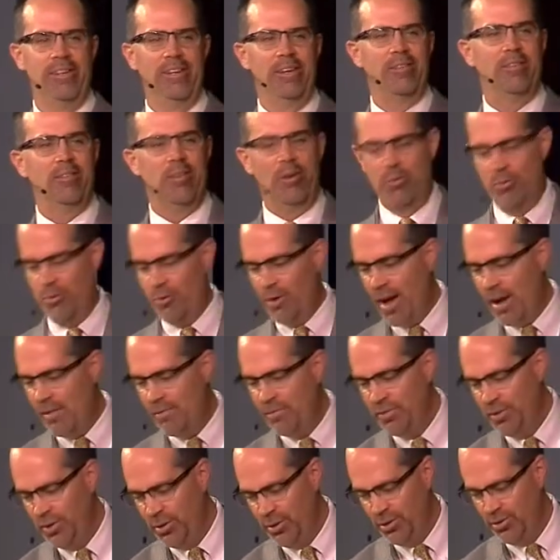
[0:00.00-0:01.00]
It's a
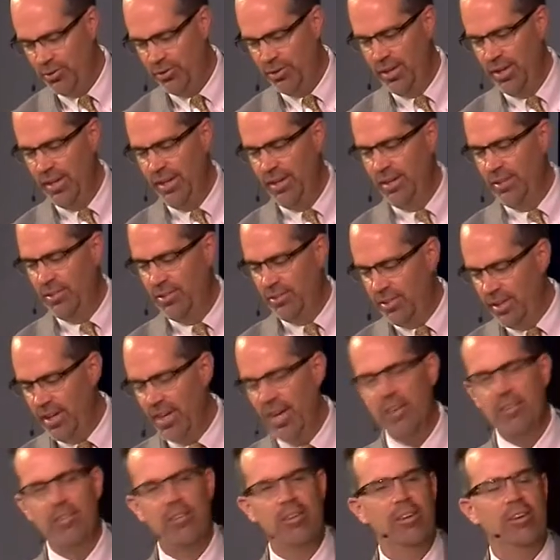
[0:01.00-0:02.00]
refuge. She
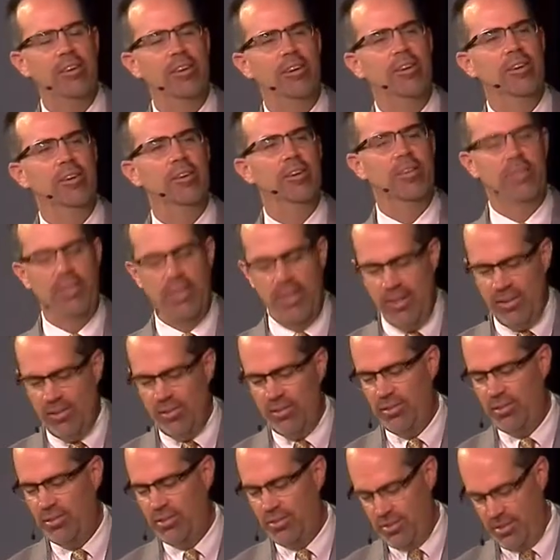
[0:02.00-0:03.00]
has learned
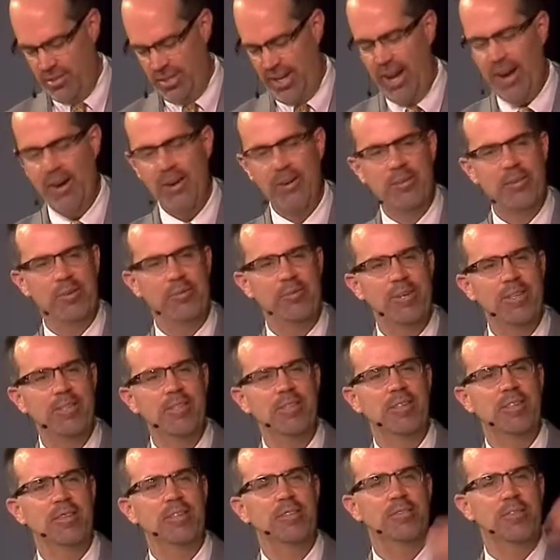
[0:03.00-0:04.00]
these
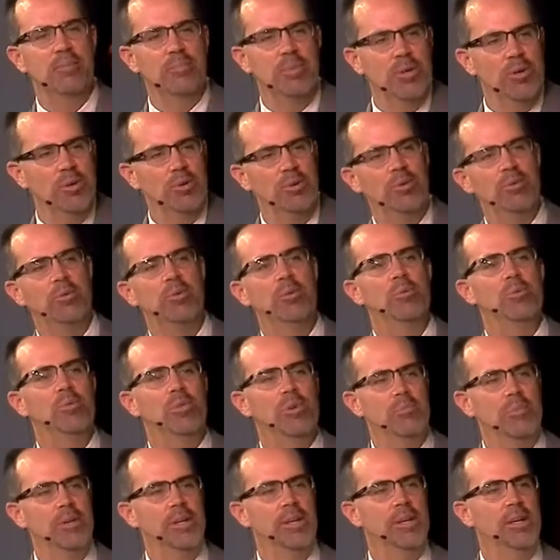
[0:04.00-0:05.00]
characteristics from an older
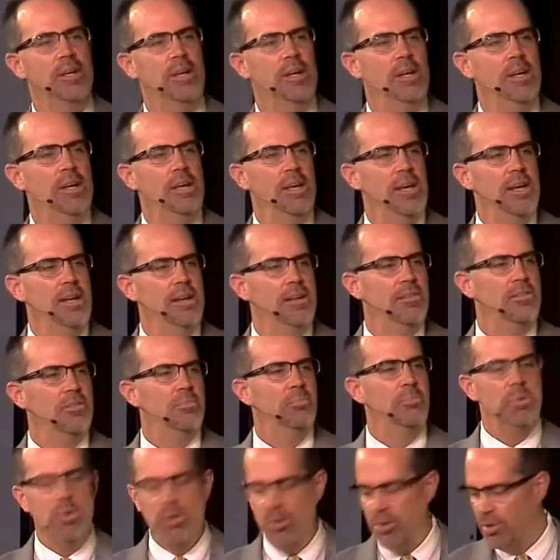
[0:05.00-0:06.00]
woman, and it's
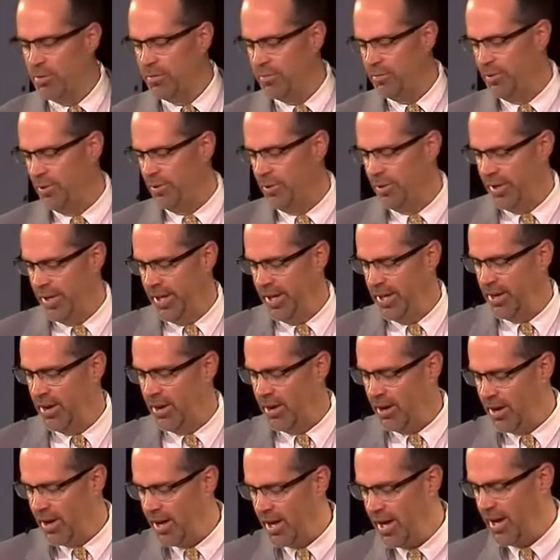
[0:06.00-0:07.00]
beautiful in
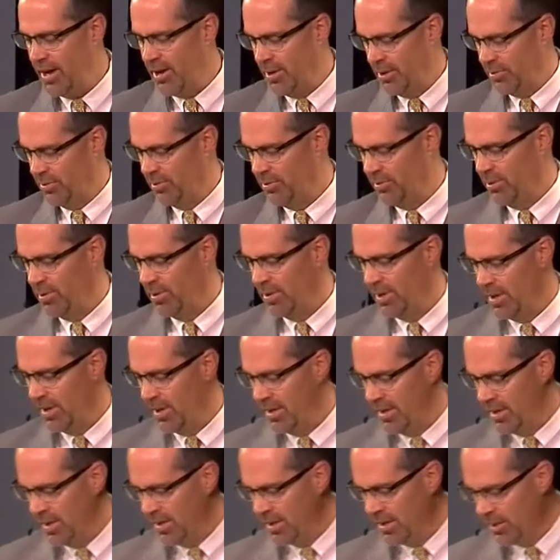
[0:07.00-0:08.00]
our house.
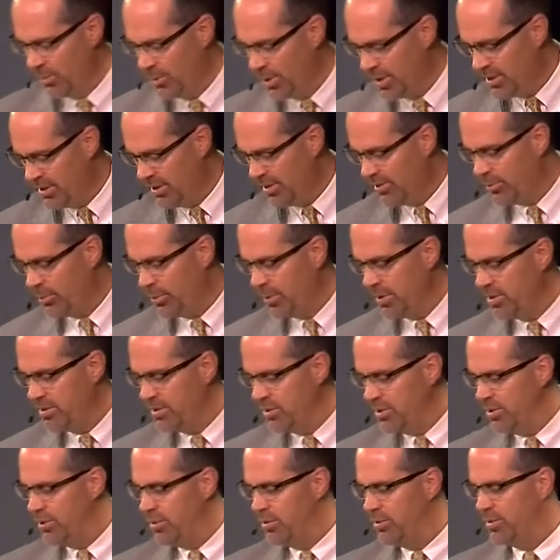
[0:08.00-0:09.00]
What this would
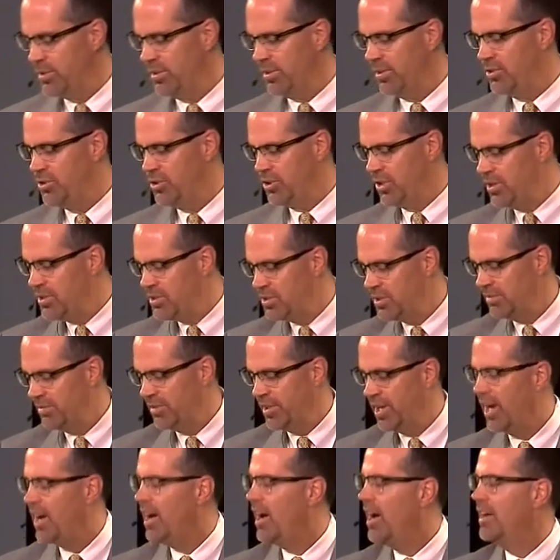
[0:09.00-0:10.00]
do to the church
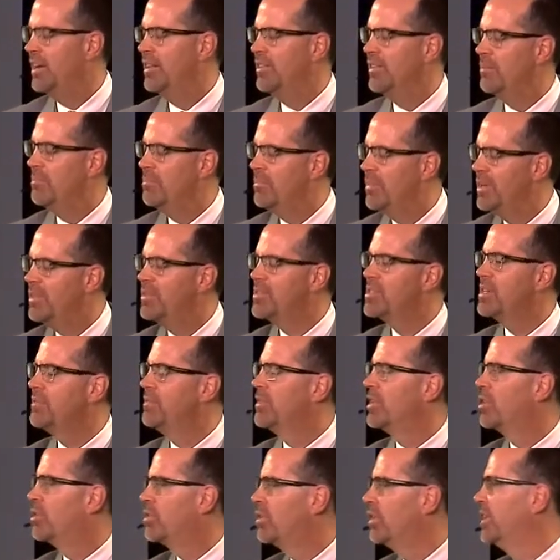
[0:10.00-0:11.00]
of God in the midst
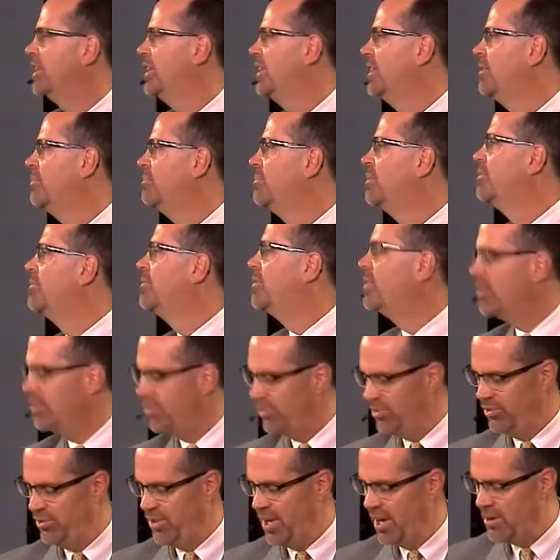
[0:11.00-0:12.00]
of a crooked and
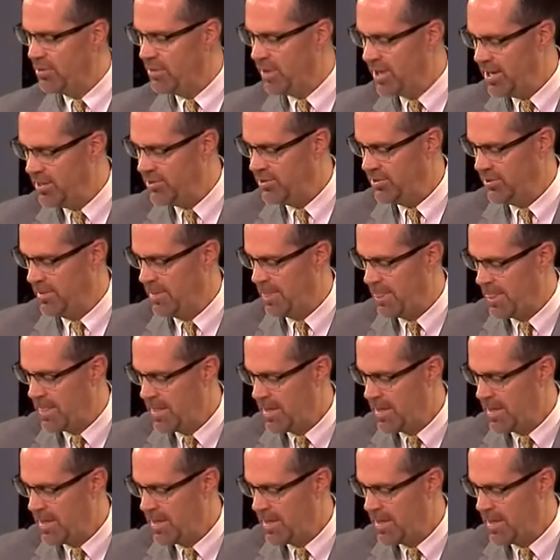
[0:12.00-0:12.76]
perverse generation.